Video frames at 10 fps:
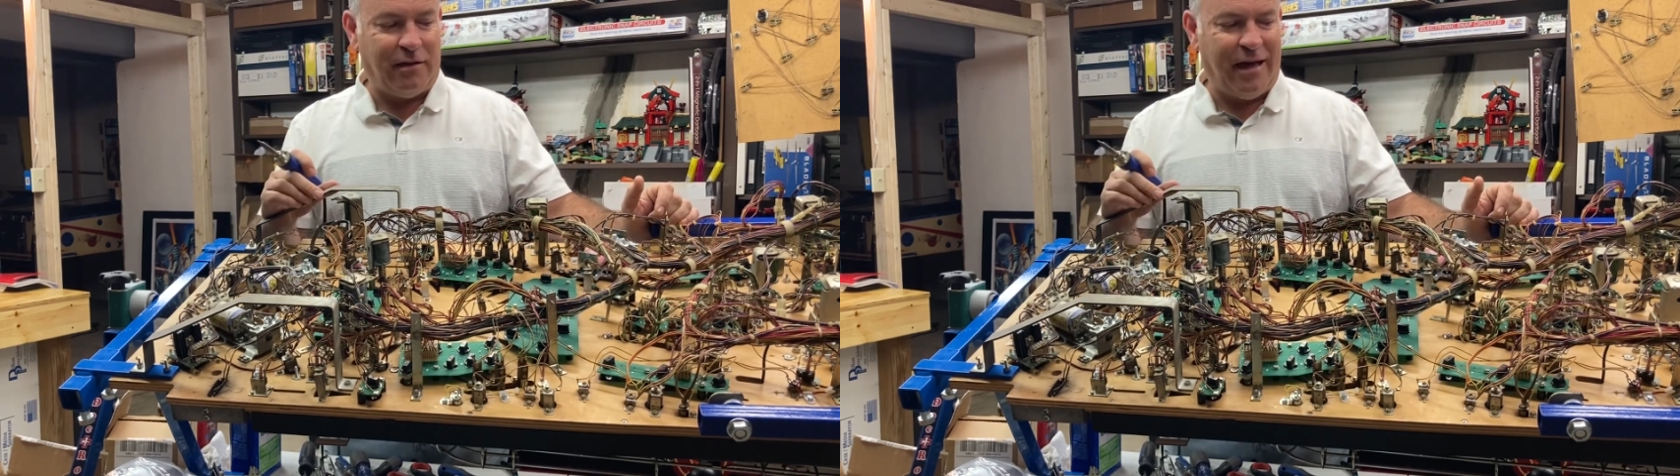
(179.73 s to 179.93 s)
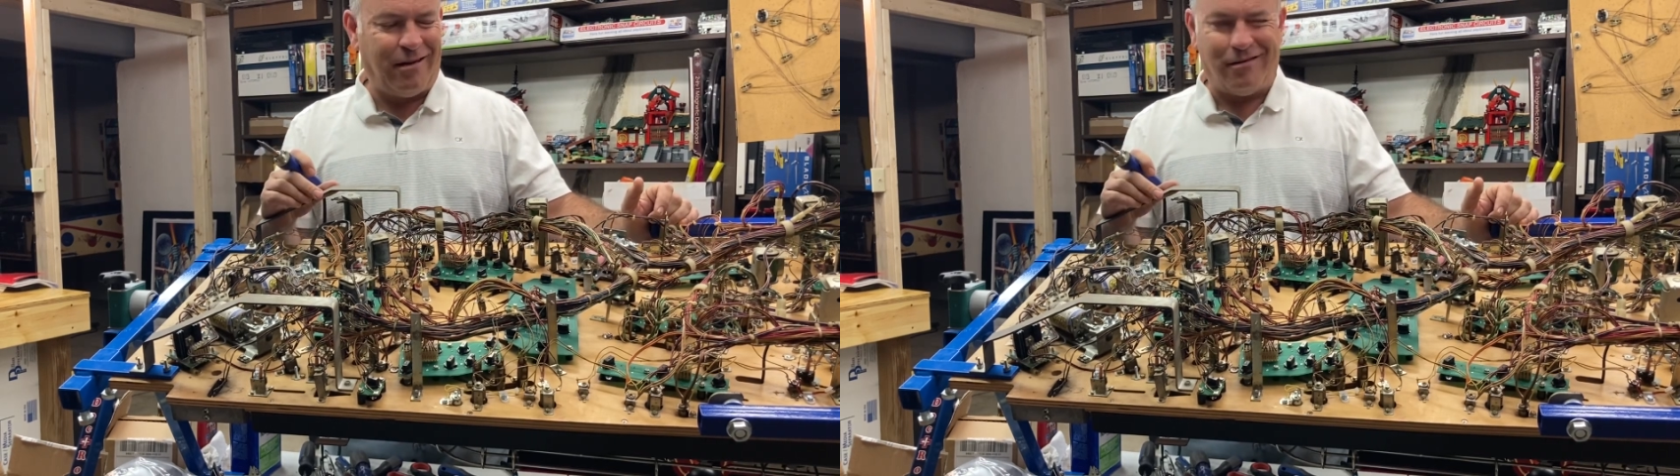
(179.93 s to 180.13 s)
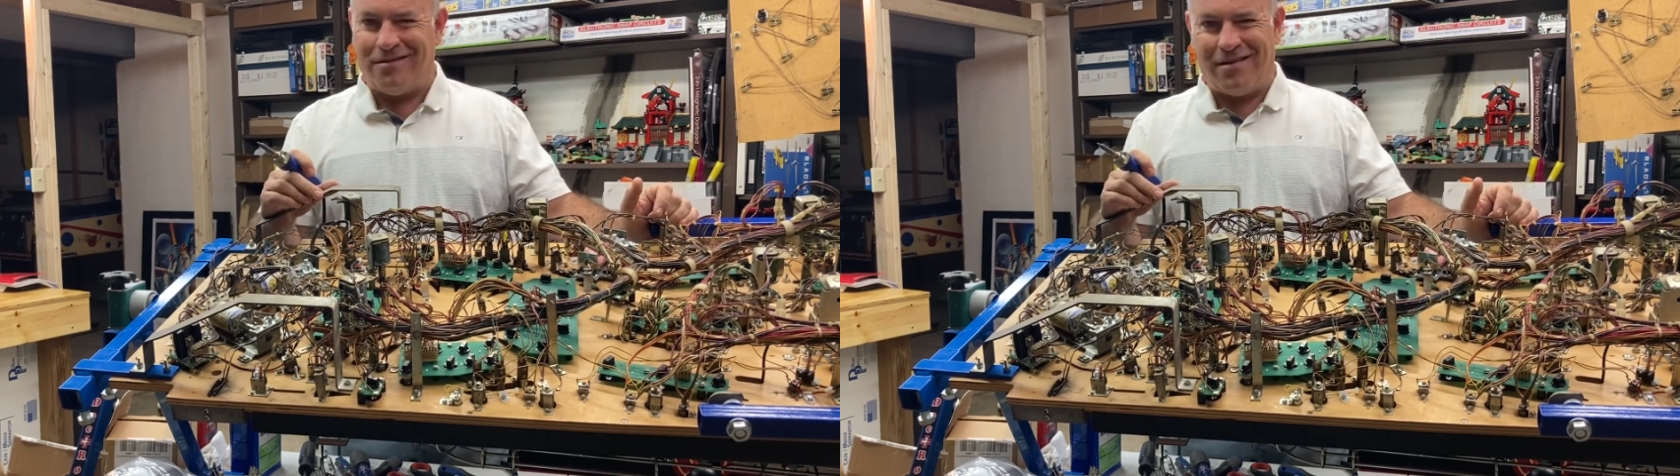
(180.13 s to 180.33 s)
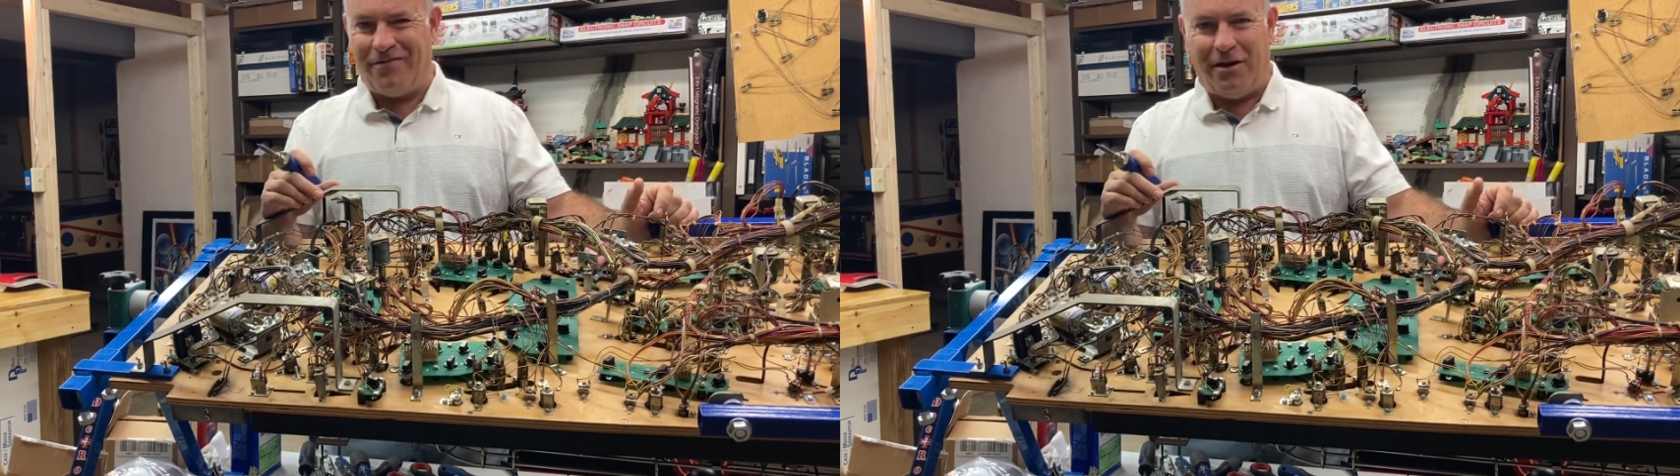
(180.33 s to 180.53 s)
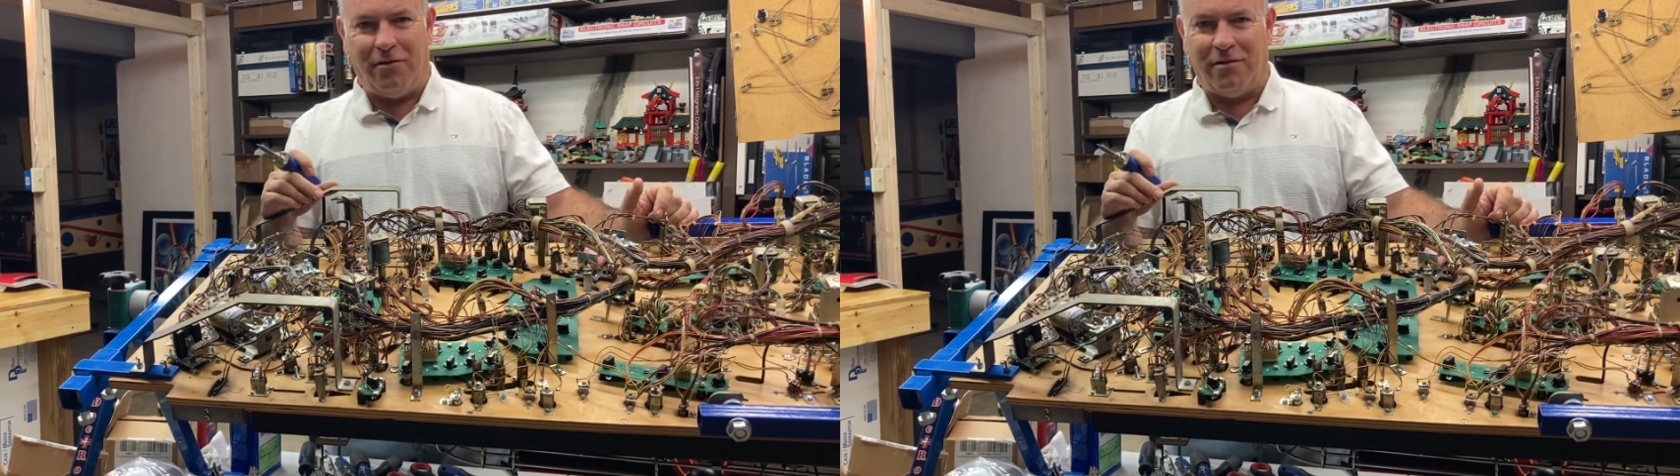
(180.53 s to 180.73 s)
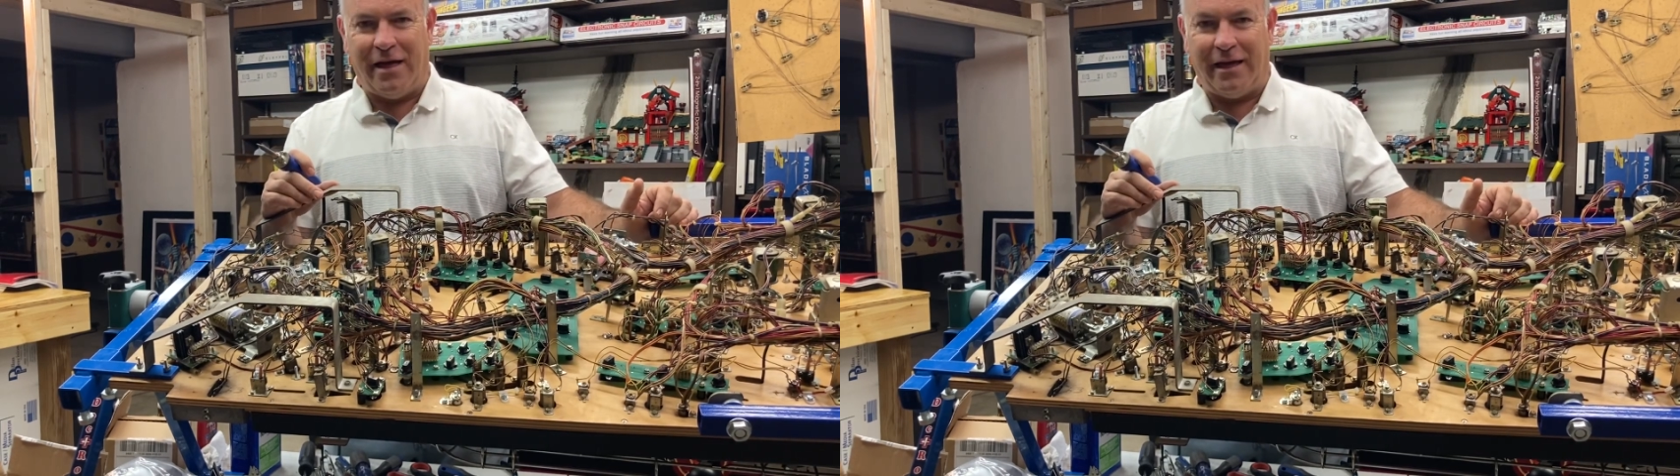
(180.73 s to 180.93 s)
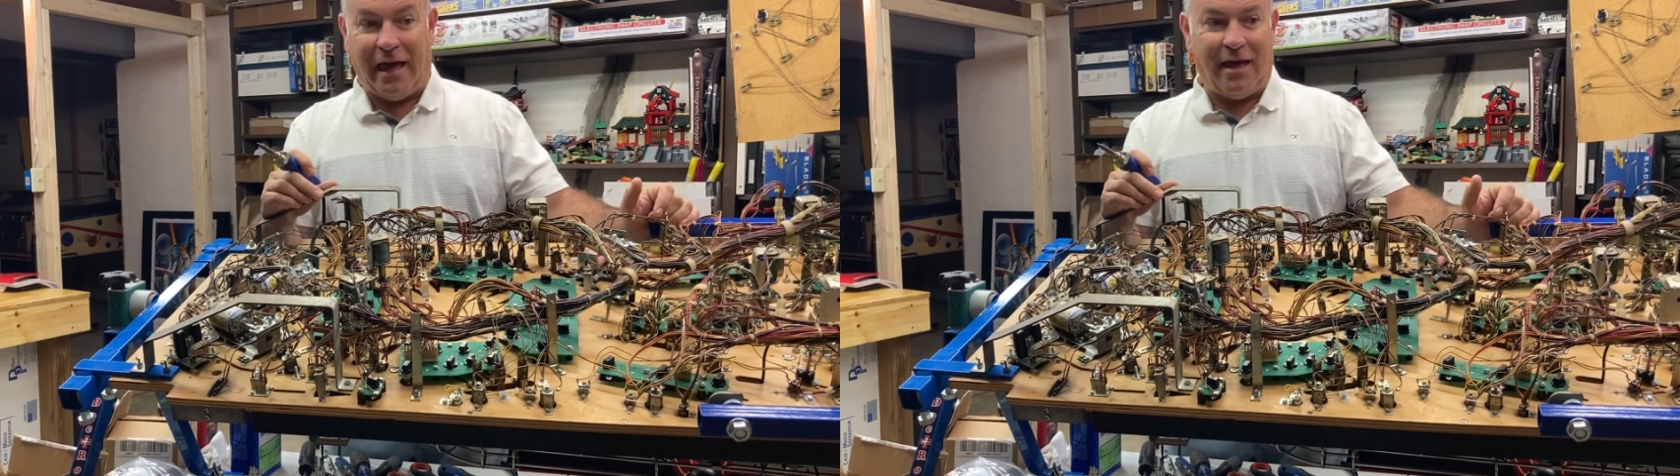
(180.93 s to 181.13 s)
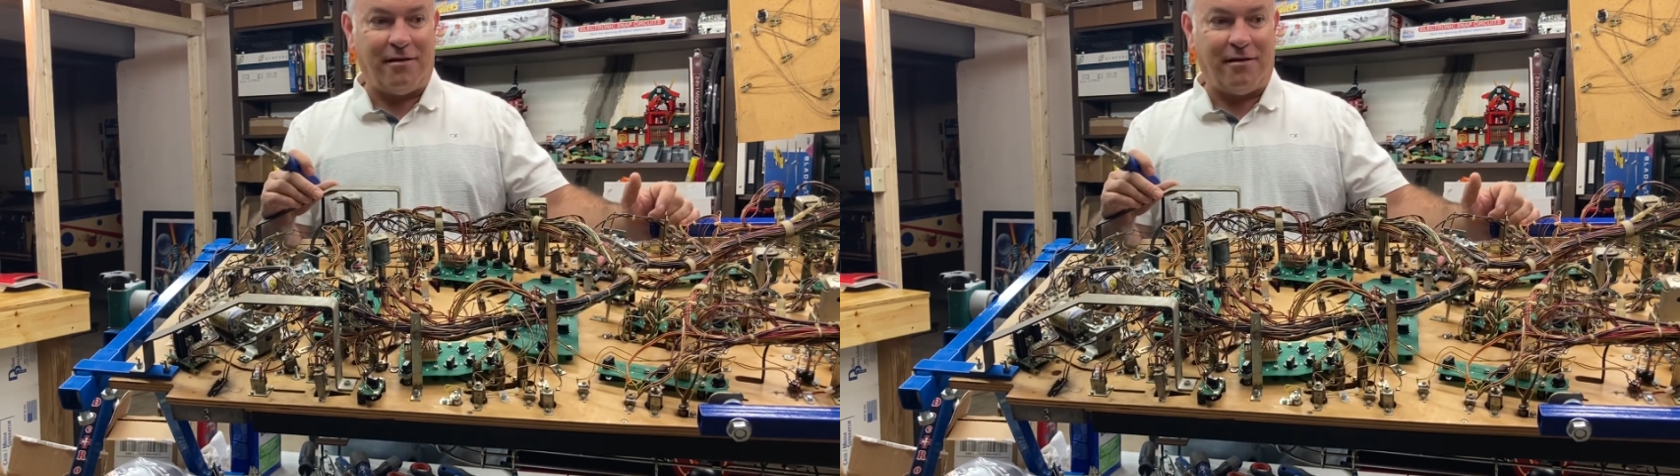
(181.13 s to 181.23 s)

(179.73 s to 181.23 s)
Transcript: like or stuff you don't like. Hey, I